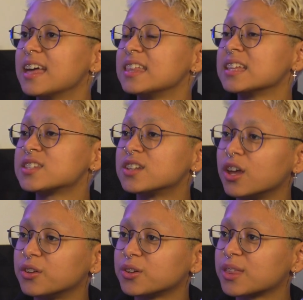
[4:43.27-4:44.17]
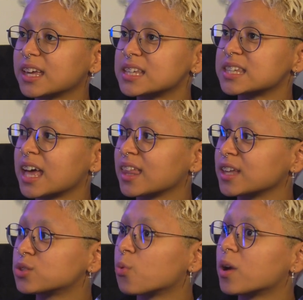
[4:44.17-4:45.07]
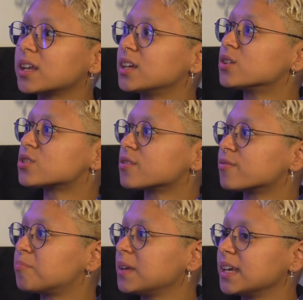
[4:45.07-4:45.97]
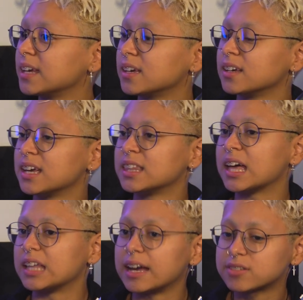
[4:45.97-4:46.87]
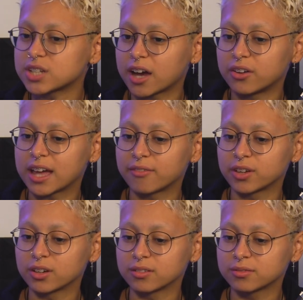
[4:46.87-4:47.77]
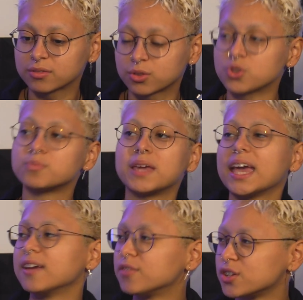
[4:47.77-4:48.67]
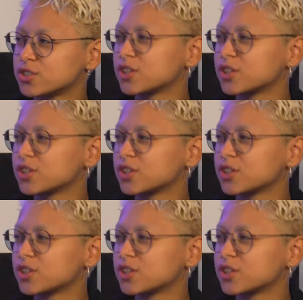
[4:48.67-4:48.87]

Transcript: And that's another thing, is that like 20 years of being in that lifestyle and having those behaviors,